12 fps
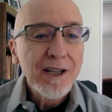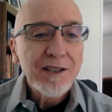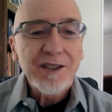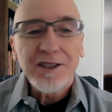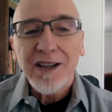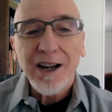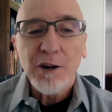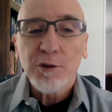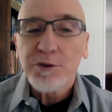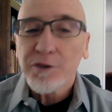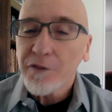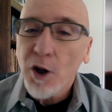
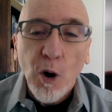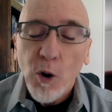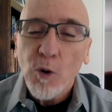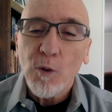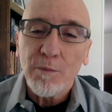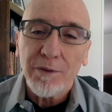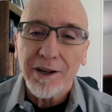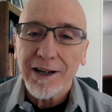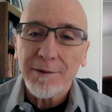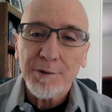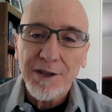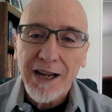details of the home that
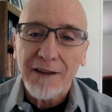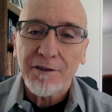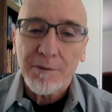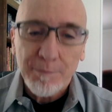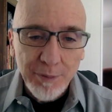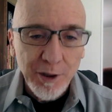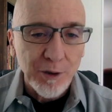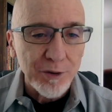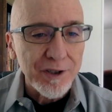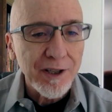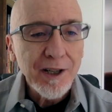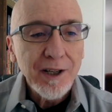he was having
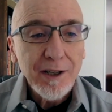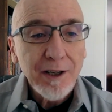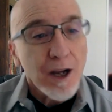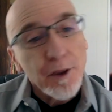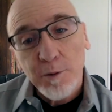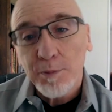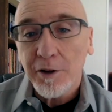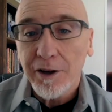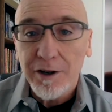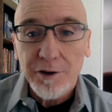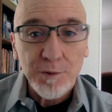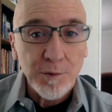built. Other
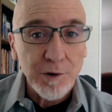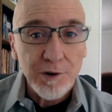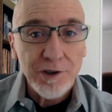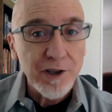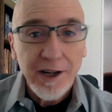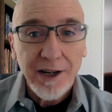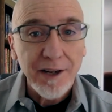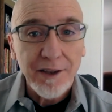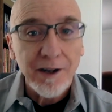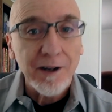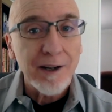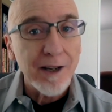players were shaking
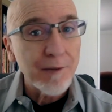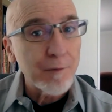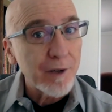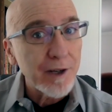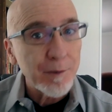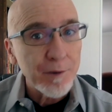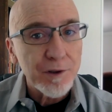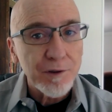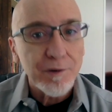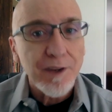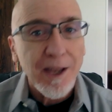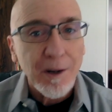their head when he would
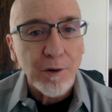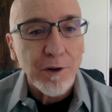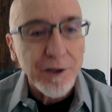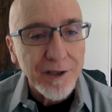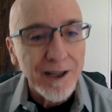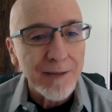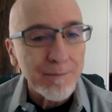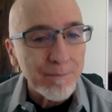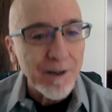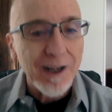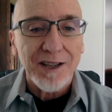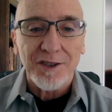do that on the team
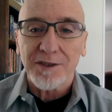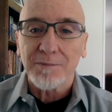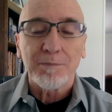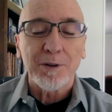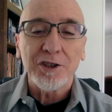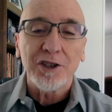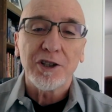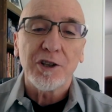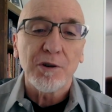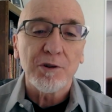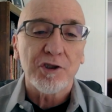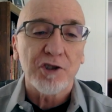bus, and pitching
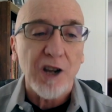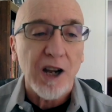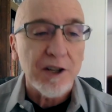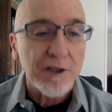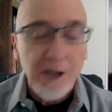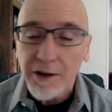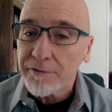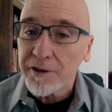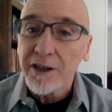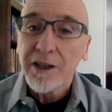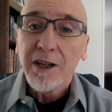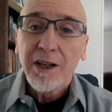coach John
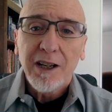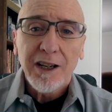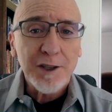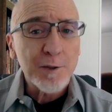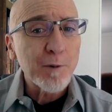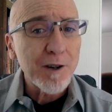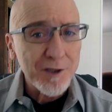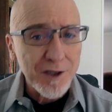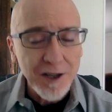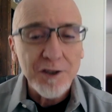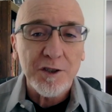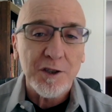Duffy expressed
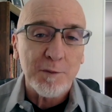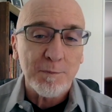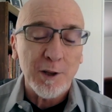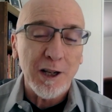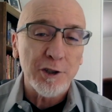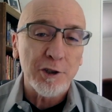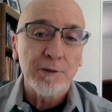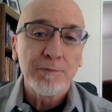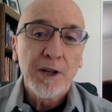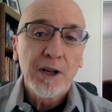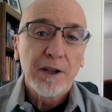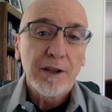his displeasure.
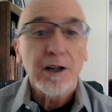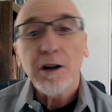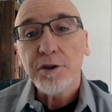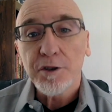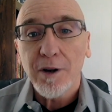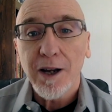They also